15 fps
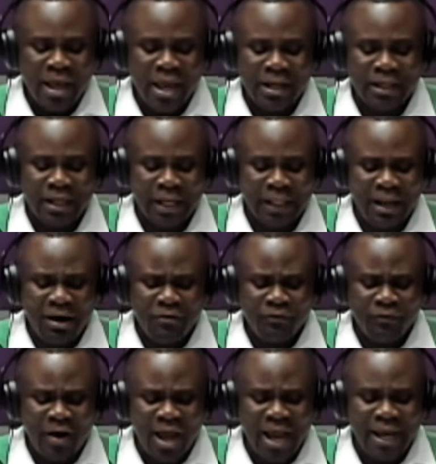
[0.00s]
and
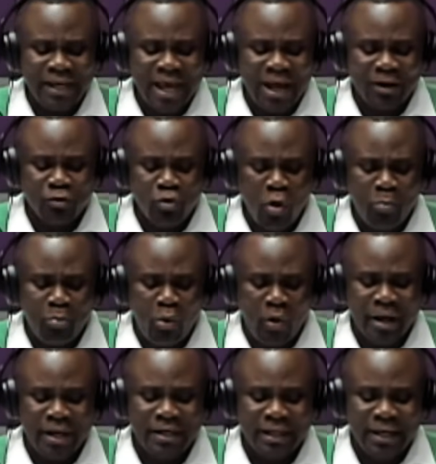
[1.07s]
clarified at no
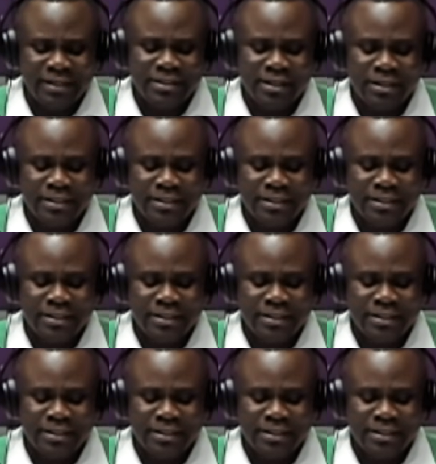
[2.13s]
point did it